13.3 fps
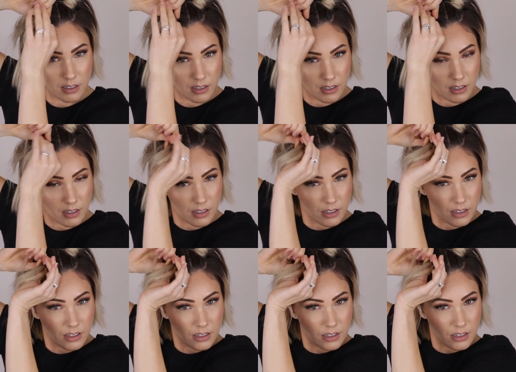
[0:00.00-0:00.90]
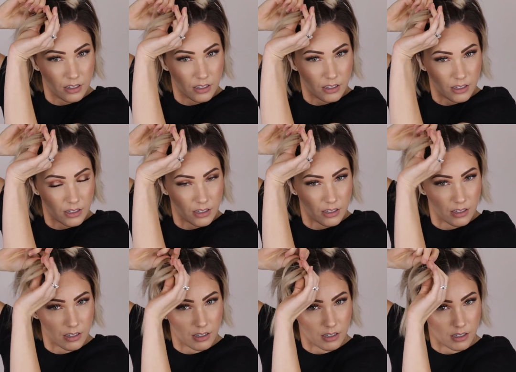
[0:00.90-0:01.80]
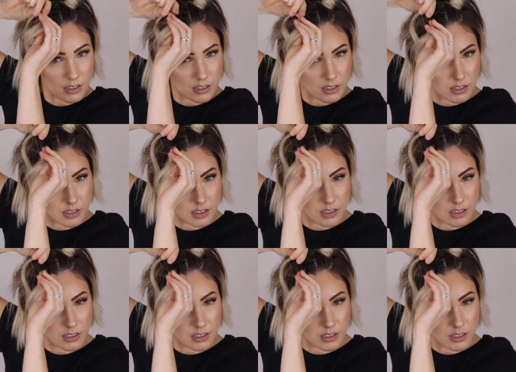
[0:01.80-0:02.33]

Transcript: Nobody speaks.